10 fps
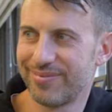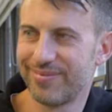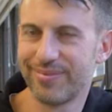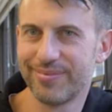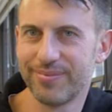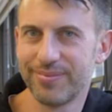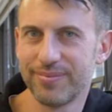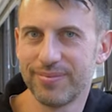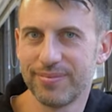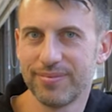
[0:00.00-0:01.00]

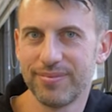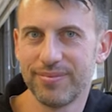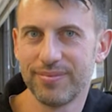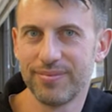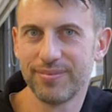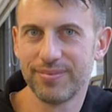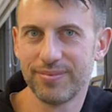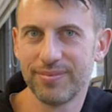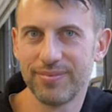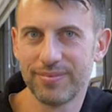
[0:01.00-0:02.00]

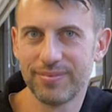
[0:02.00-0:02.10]
(silent)